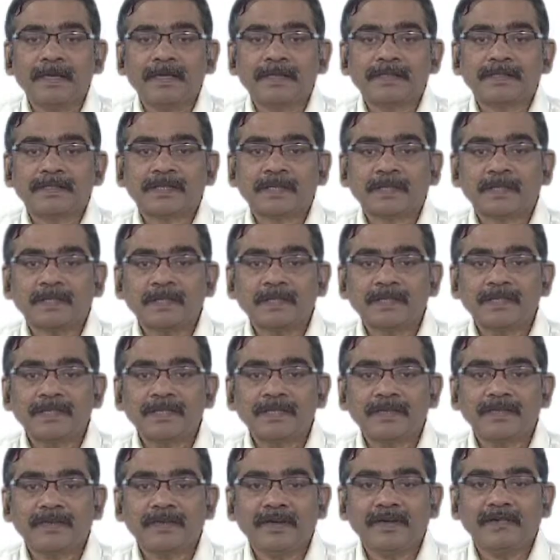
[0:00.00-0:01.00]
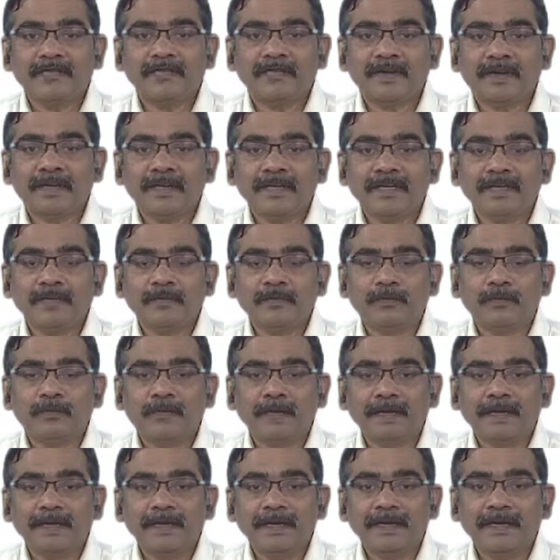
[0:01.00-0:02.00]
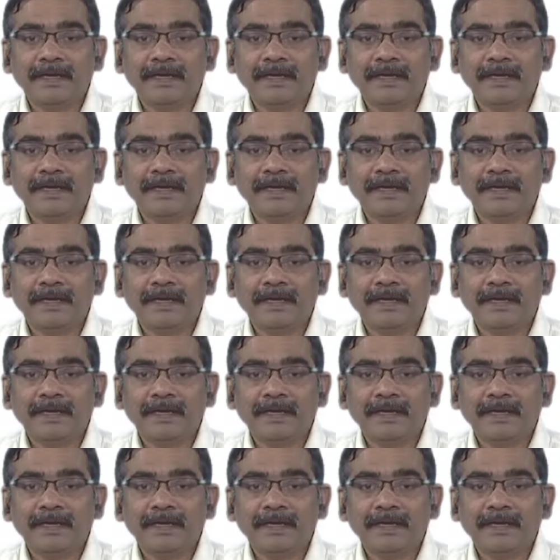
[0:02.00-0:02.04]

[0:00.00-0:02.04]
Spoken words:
Suppose if I find one